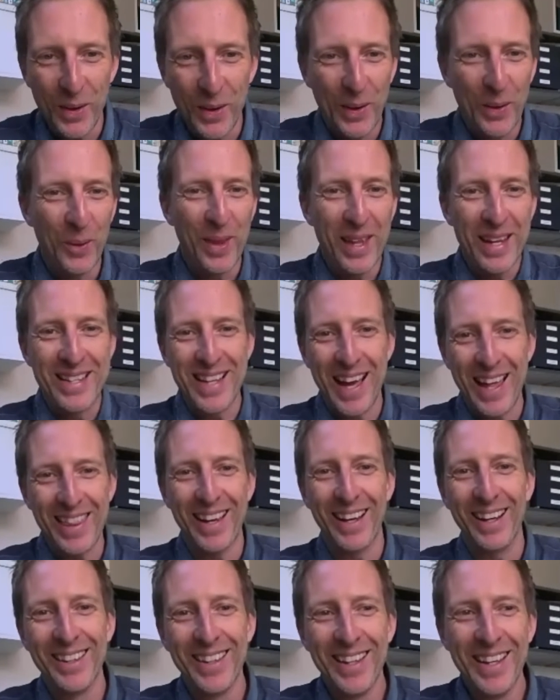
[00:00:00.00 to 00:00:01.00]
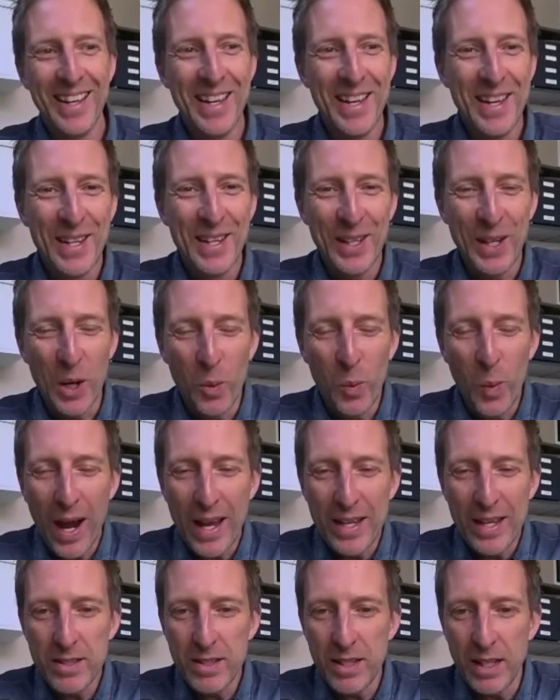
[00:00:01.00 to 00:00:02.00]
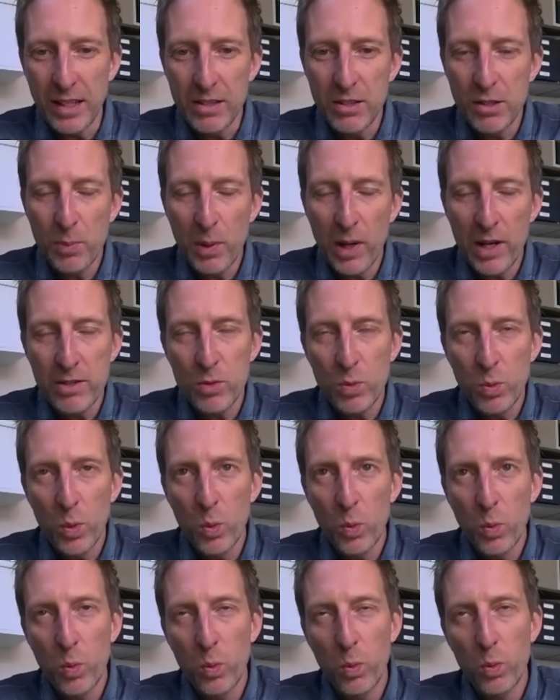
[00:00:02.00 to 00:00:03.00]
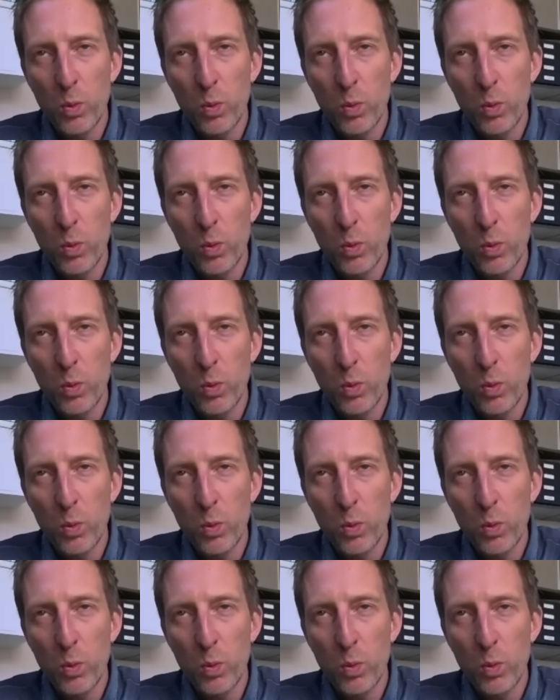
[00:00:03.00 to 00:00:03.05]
and all these other, you know, ways to express, well,